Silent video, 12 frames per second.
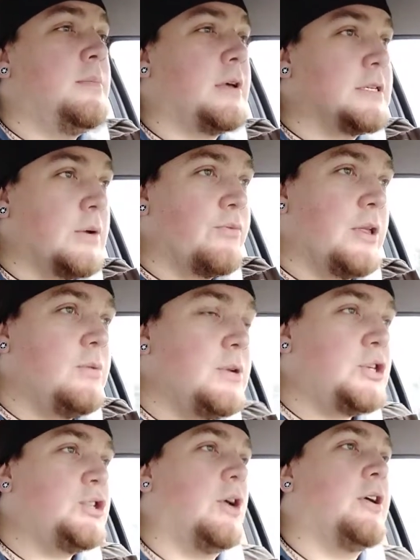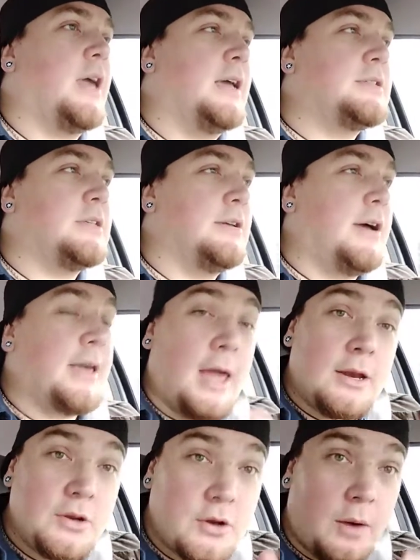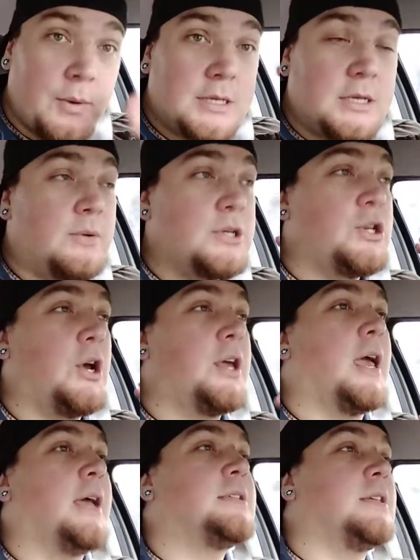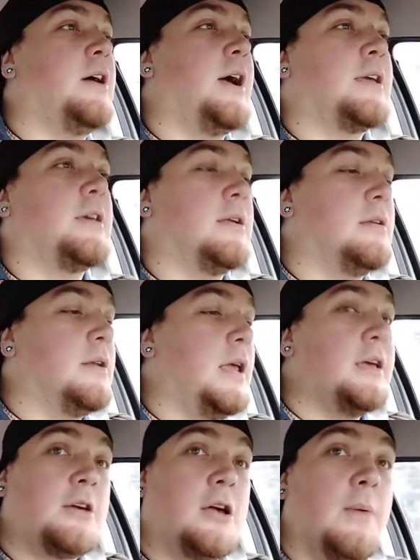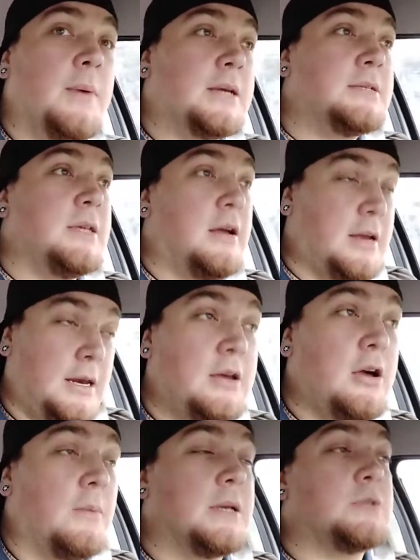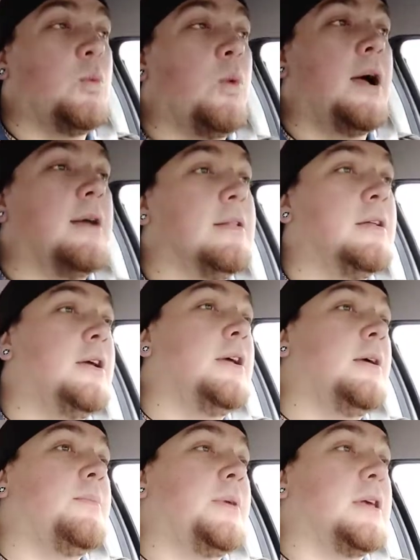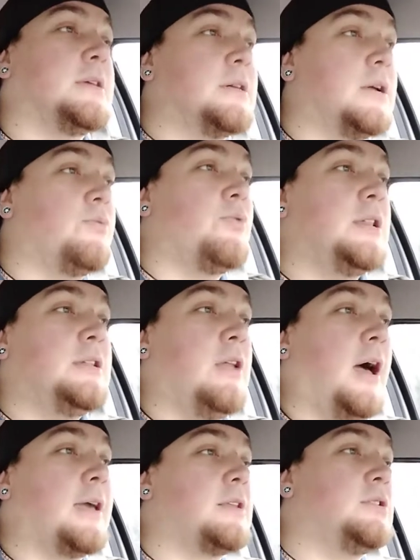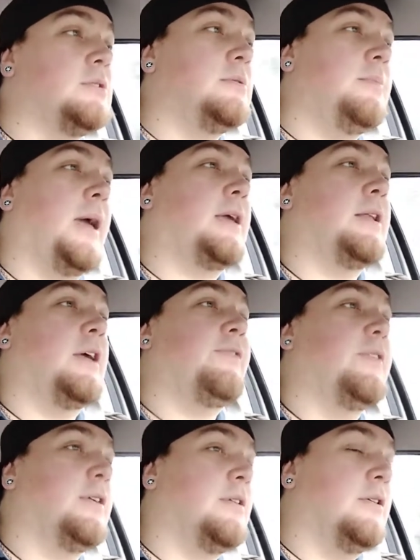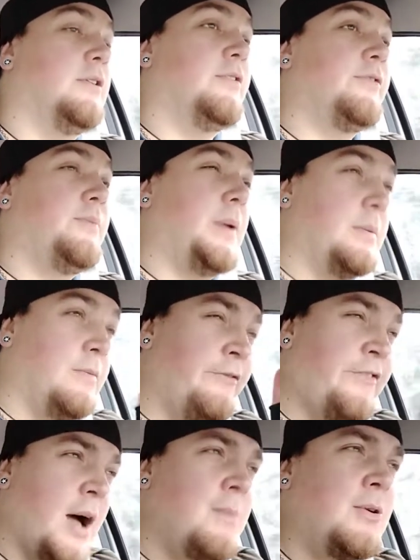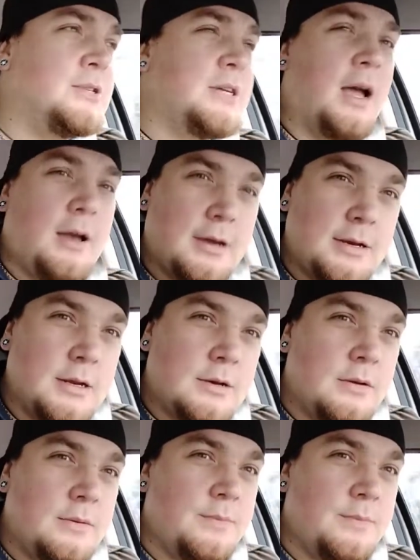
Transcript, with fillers: because I really want to showcase that I can do comics, and I want to showcase that I can ink comics, and I can ink comics well, because I'd really like to make an effort of being far more targeted